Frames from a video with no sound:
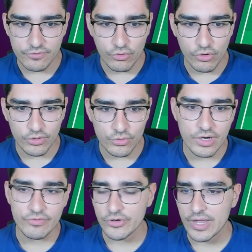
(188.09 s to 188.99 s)
For
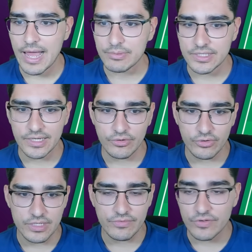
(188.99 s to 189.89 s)
whoever you're captaining, or
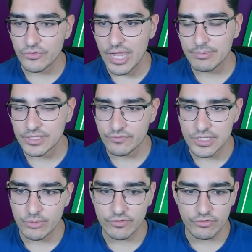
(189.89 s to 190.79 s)
even if you're captaining for
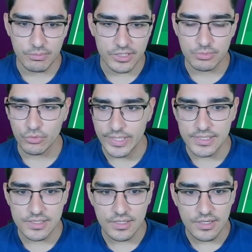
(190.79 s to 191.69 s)
someone for multiple
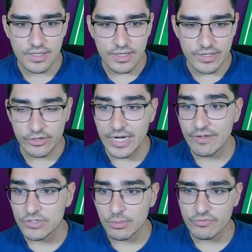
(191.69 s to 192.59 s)
weeks, they're going to
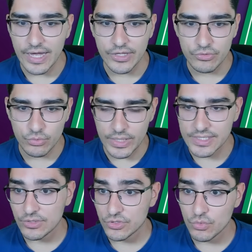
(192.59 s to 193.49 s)
have double value in the
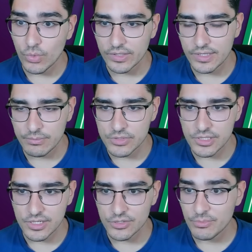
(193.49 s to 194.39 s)
weeks that you want them
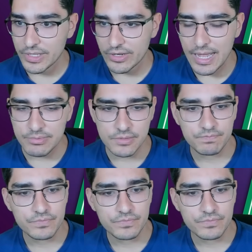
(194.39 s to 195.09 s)
to sort of be their captain.